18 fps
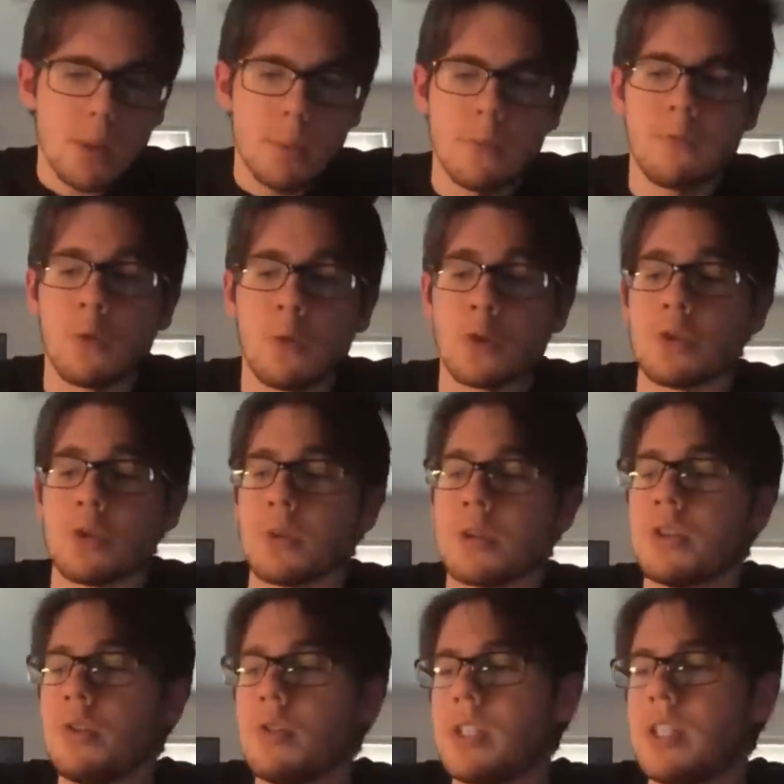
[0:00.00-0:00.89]
for Super
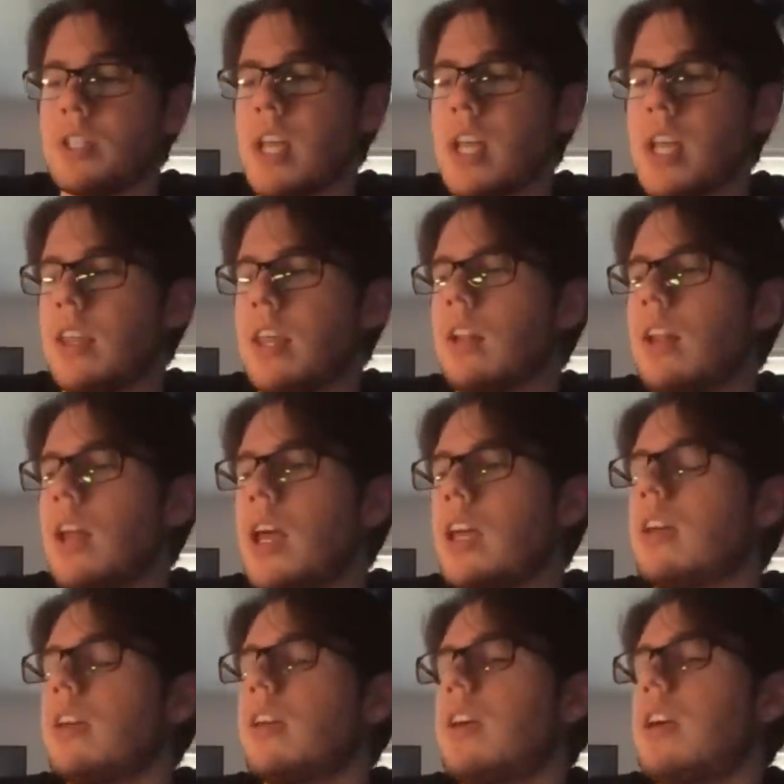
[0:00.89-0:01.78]
Tuesday that like
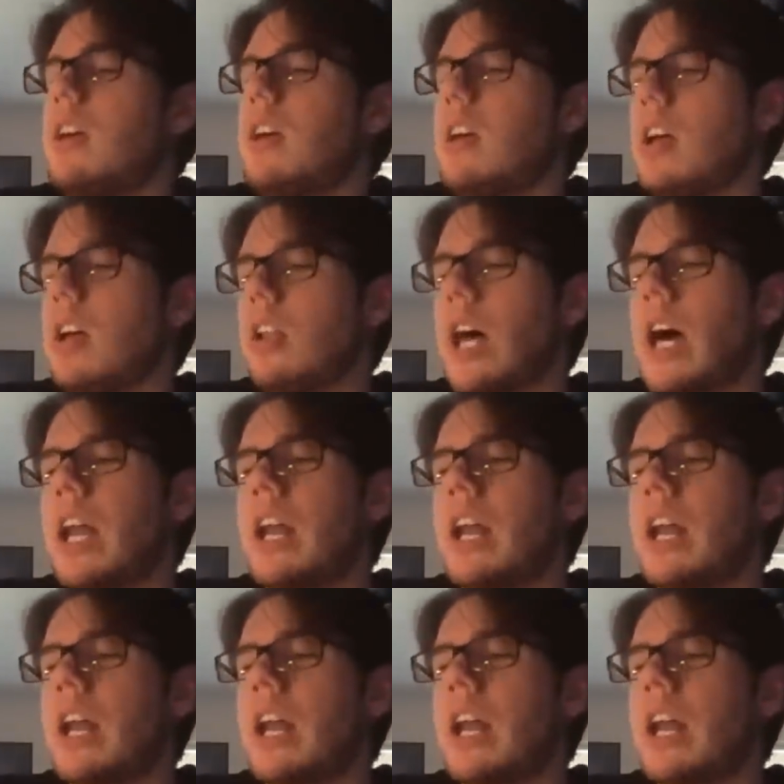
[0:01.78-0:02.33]
a lot of